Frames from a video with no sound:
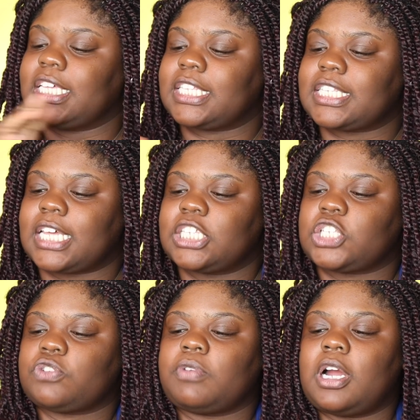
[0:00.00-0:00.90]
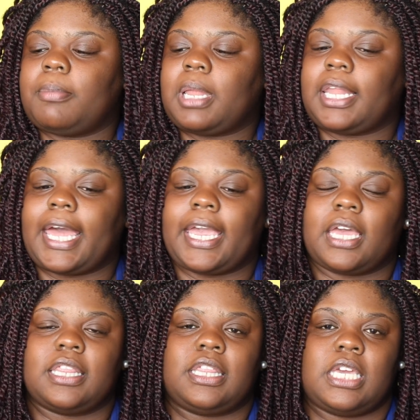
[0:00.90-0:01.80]
this is a scrub
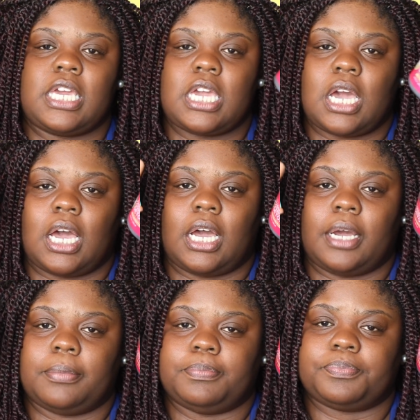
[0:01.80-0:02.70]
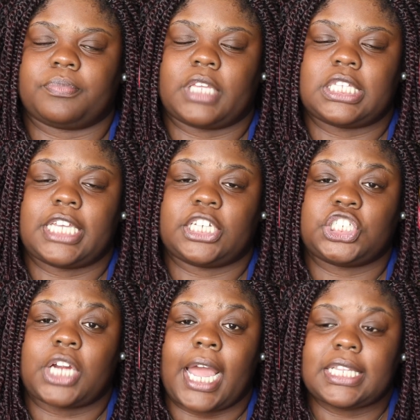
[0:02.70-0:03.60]
like the
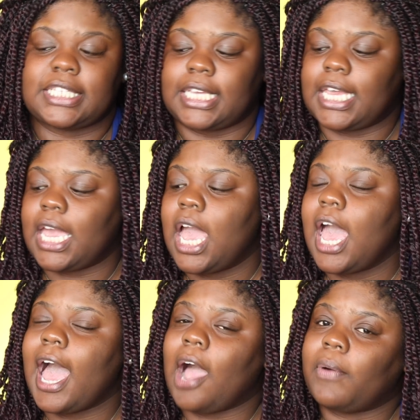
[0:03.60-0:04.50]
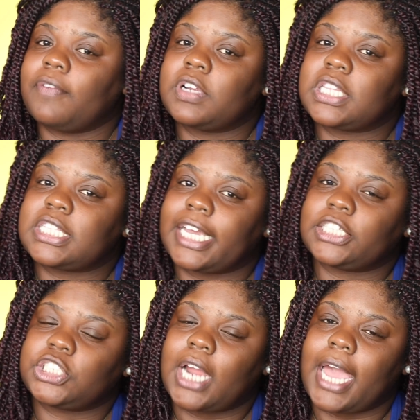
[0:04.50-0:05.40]
Texture ID. However, the
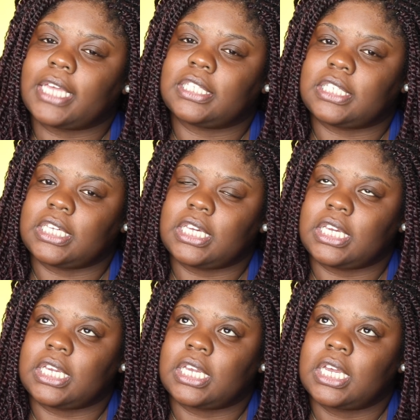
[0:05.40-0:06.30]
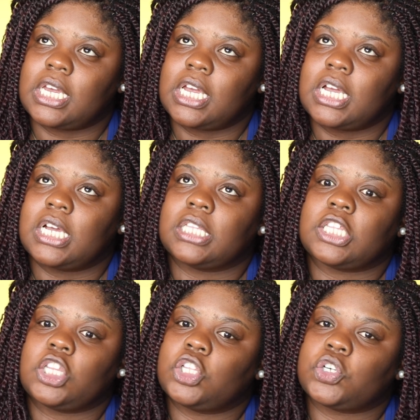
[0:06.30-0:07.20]
Texture ID,
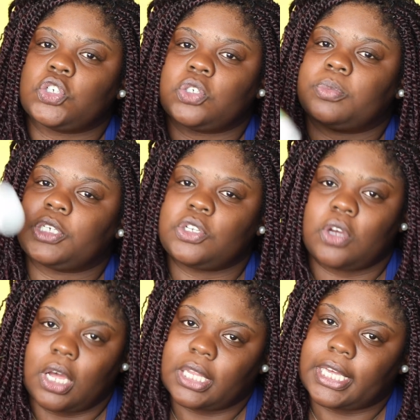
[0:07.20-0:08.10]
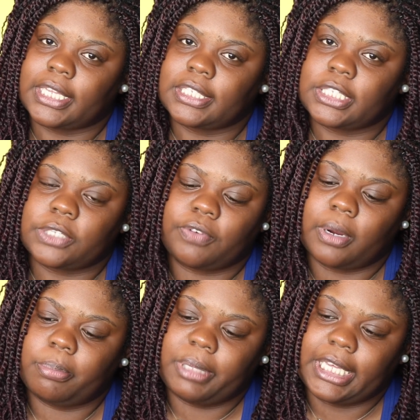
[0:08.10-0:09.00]
the little, what do you call it,
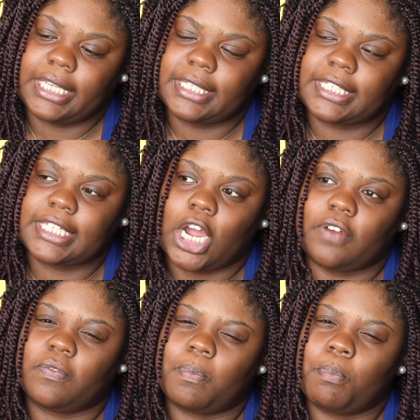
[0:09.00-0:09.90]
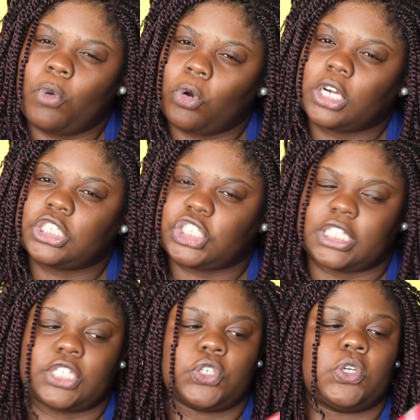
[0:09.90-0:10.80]
scrub beads are more
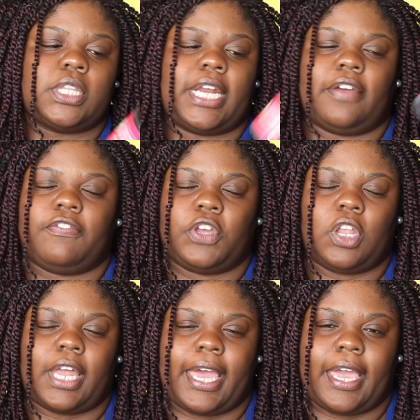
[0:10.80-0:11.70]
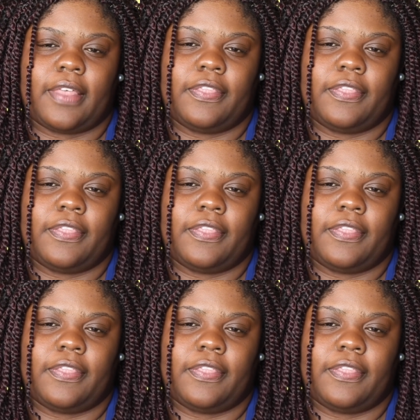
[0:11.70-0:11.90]
gentle than I feel like